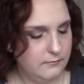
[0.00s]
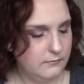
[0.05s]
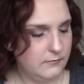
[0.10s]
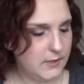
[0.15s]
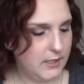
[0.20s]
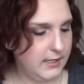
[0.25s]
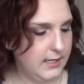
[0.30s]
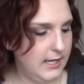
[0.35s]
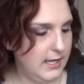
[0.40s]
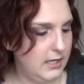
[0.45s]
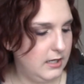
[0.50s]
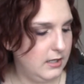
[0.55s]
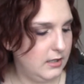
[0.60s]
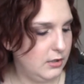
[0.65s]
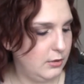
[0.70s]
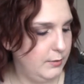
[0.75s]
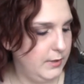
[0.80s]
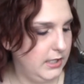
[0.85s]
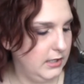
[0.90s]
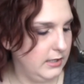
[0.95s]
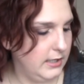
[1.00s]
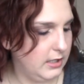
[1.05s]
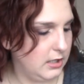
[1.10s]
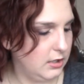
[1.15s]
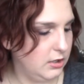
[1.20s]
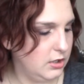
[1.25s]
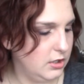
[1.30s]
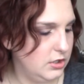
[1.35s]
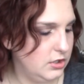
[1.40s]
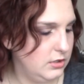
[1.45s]
Again, it'll be like
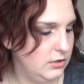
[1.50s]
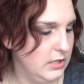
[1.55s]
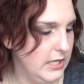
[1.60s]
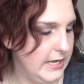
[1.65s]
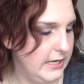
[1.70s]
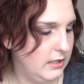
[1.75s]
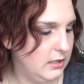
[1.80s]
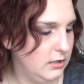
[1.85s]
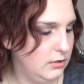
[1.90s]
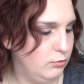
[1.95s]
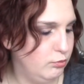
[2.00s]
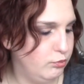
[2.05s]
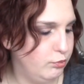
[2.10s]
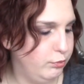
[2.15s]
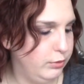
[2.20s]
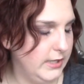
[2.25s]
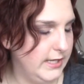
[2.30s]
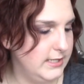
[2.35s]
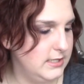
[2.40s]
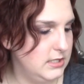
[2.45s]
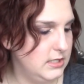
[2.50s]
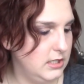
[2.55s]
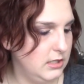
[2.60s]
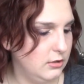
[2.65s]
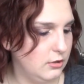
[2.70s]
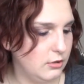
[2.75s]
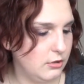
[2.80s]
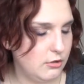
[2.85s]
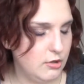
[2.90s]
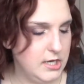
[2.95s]
a good like
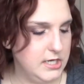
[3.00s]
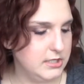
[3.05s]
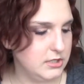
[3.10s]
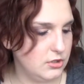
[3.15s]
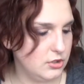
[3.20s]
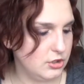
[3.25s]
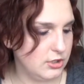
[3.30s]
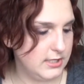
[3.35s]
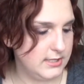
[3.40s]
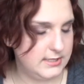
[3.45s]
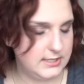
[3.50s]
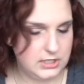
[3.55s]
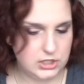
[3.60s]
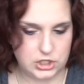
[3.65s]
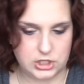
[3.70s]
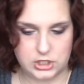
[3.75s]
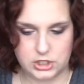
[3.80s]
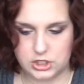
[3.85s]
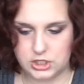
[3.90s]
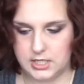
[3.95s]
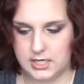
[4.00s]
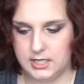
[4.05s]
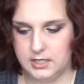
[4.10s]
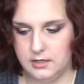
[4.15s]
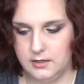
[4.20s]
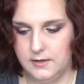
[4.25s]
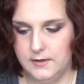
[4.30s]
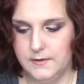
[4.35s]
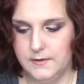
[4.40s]
blending or crease or transition shade.